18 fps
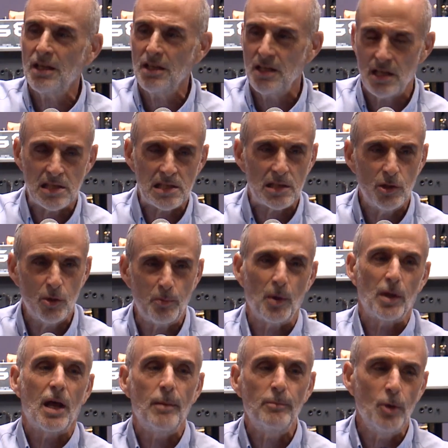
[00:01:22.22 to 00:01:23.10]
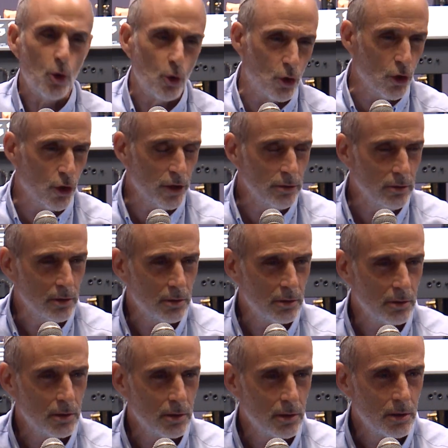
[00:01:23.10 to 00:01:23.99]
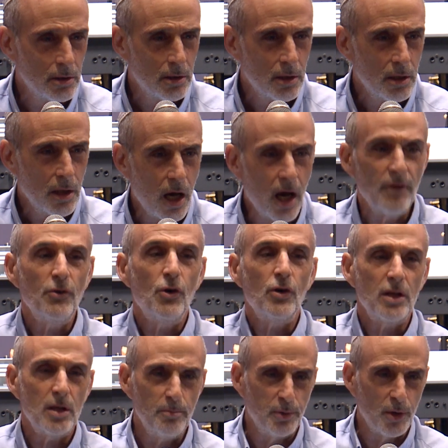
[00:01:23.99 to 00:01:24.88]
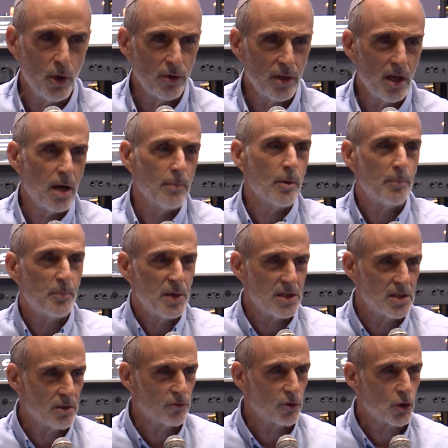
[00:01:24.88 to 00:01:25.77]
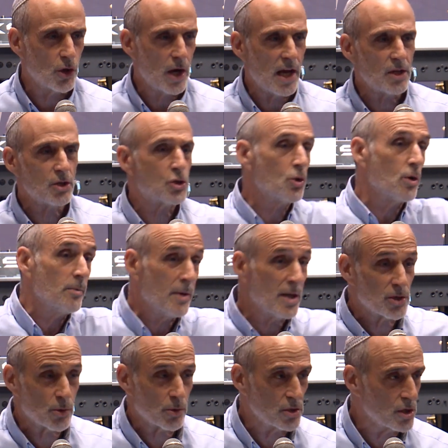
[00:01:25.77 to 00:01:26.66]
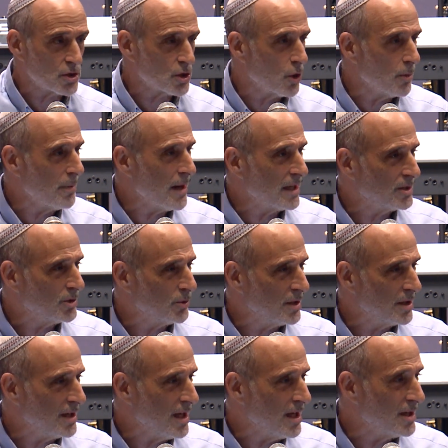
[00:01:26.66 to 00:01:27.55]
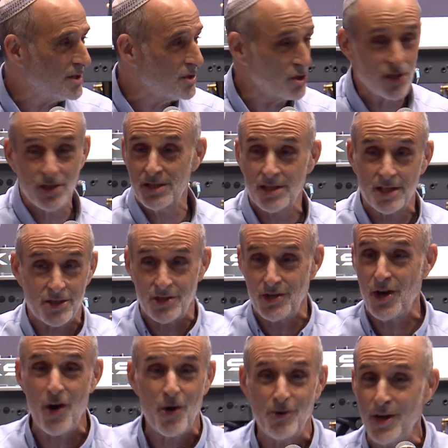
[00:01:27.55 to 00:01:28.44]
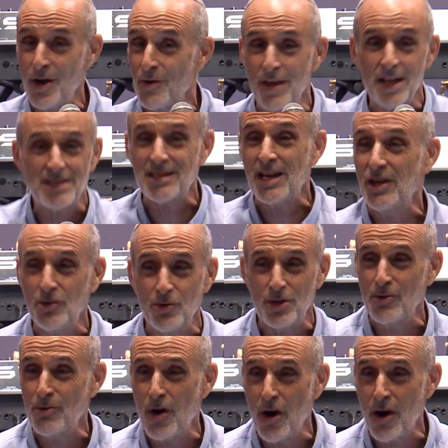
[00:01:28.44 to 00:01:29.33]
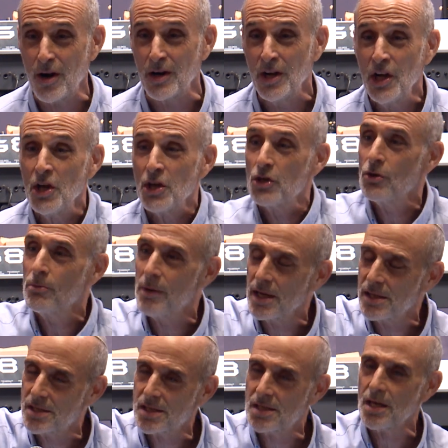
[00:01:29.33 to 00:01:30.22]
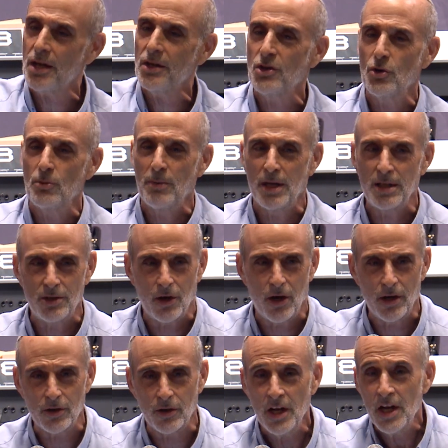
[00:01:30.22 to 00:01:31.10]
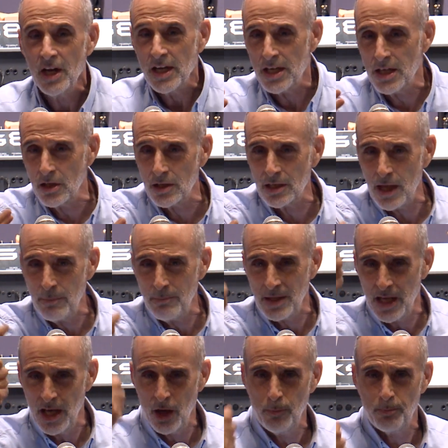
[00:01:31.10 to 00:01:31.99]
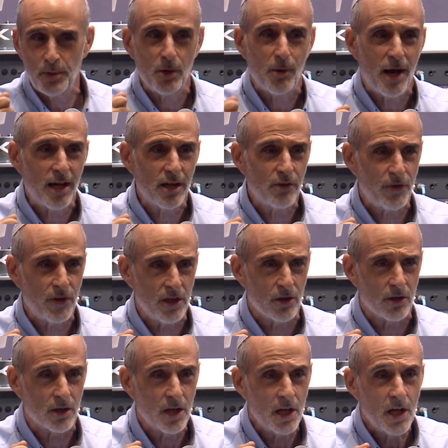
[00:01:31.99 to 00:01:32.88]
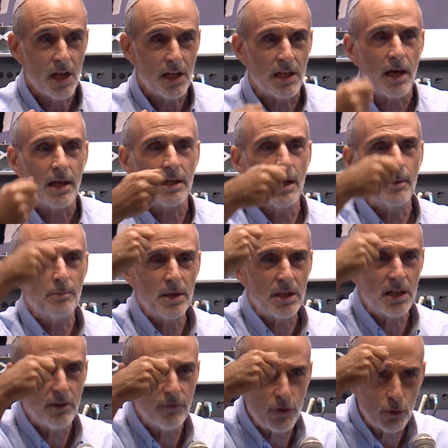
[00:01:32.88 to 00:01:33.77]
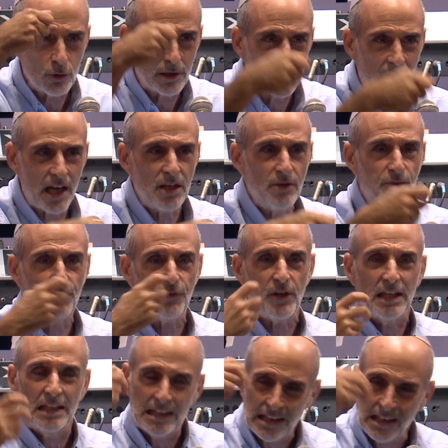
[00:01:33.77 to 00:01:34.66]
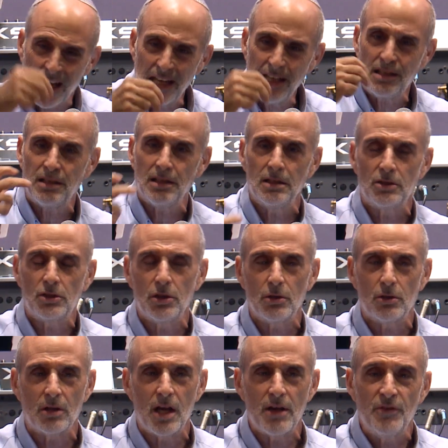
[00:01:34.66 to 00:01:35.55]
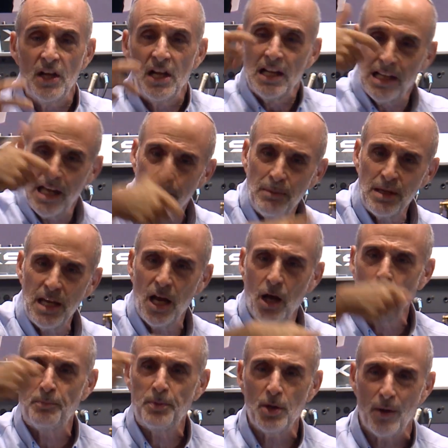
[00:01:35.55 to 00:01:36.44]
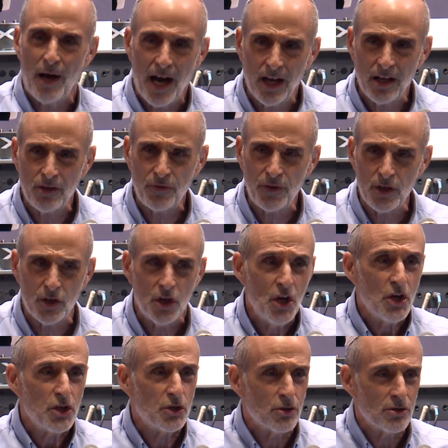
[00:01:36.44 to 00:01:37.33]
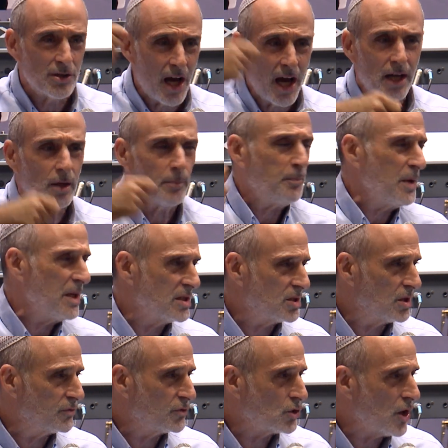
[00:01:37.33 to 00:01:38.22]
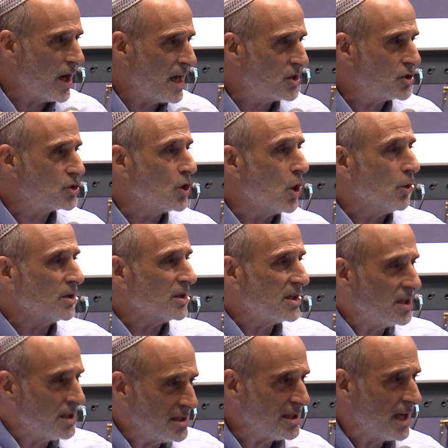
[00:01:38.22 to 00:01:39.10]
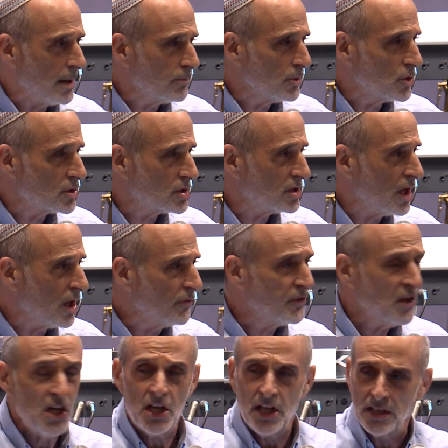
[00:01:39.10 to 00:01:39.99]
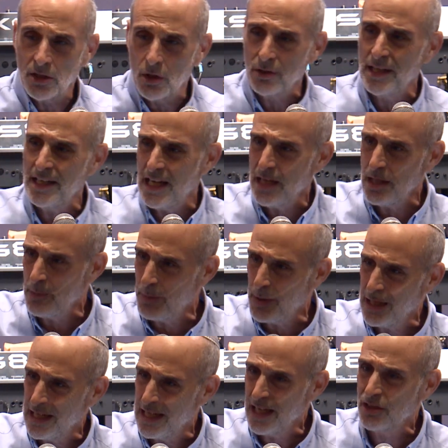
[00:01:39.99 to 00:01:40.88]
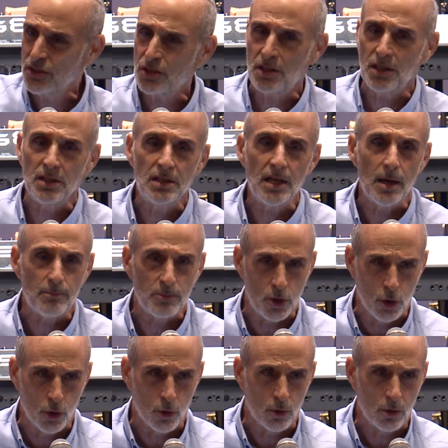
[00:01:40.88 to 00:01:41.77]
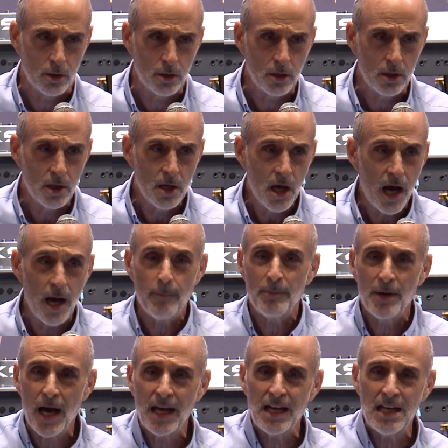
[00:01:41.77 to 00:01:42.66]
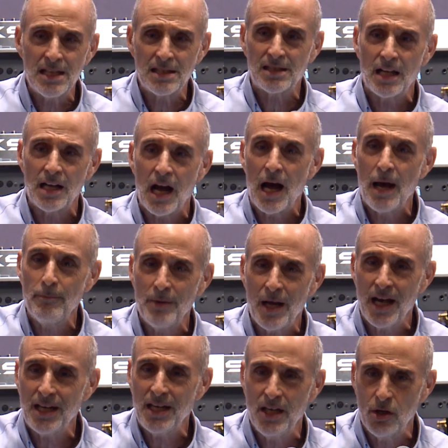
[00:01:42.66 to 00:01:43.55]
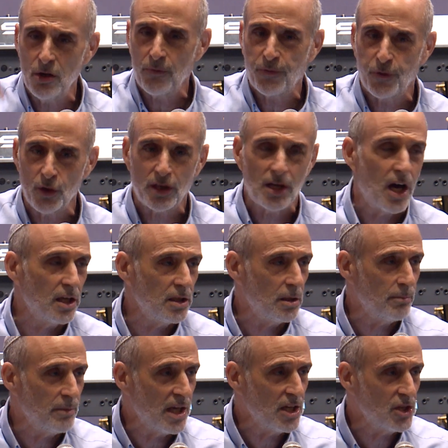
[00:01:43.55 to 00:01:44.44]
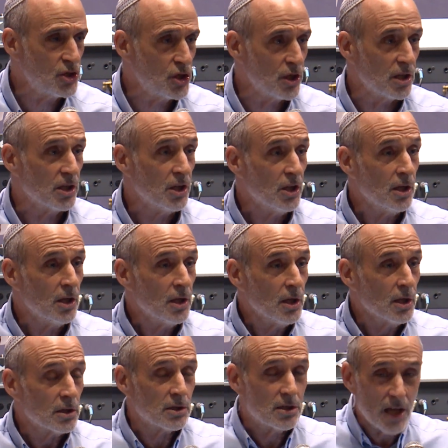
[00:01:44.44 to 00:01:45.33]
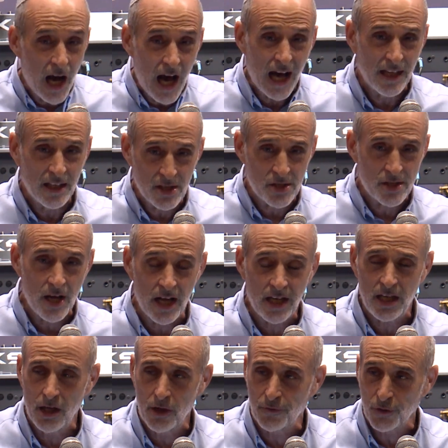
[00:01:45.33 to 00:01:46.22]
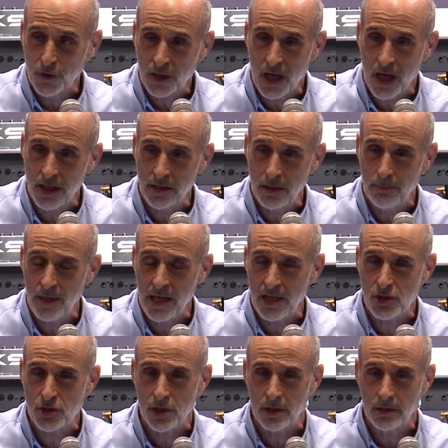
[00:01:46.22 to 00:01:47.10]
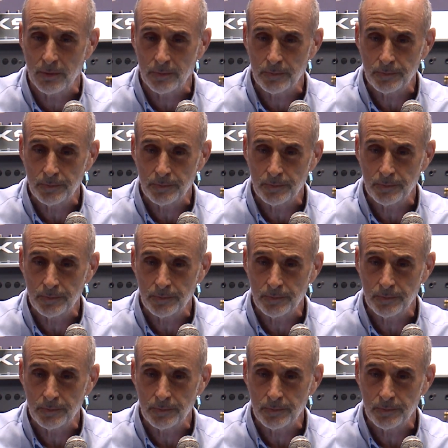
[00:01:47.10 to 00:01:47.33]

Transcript: in this loop. Well, I'm no good. I've already blown it. I'm a piece of trash, so I might as well just go back to it again. And Jesus says, no, that's not who you are. You're my son. You're my daughter. Here, let me help you out of here. Let me give you life and light into your life. Let me help you out of here. You're not a piece of trash. Don't condemn yourself, and don't let anybody else condemn you. I'm not here for condemnation. God is not here for condemnation.